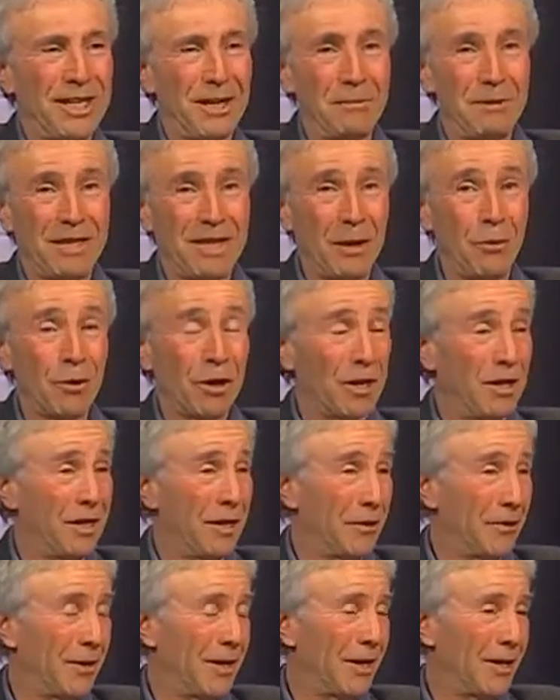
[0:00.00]
I mean, they were
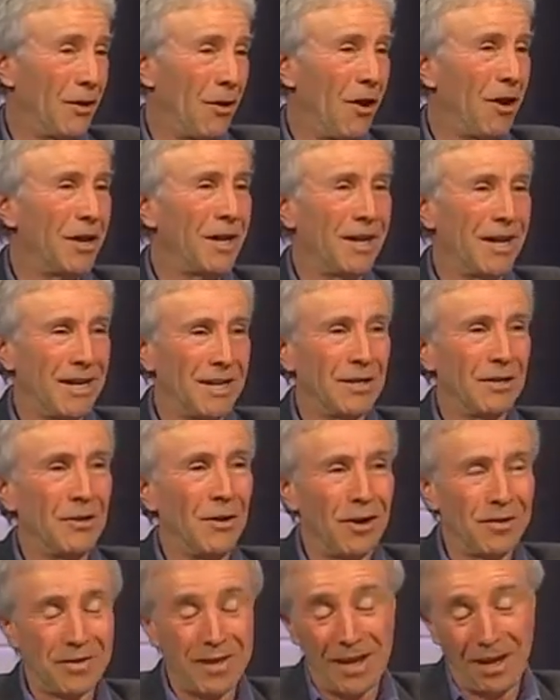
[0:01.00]
clear-cut logging it
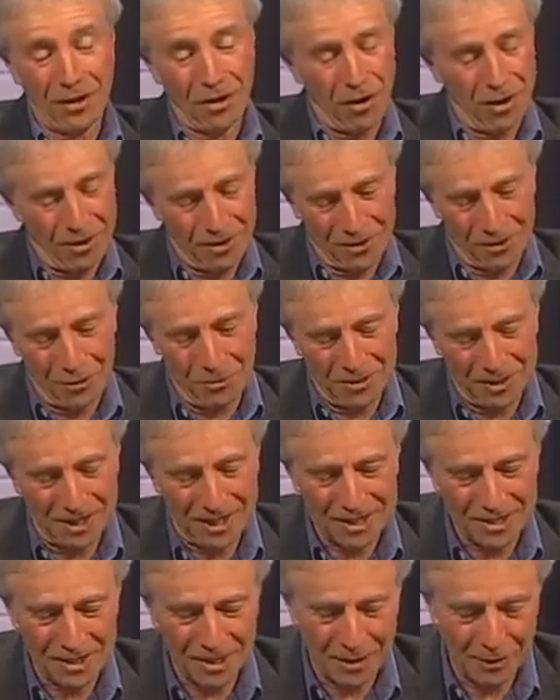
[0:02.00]
not that long ago, but
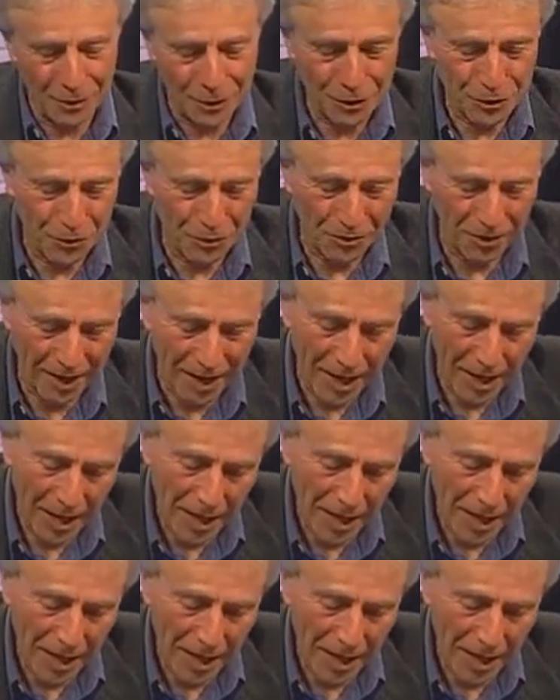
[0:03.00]
that's another story.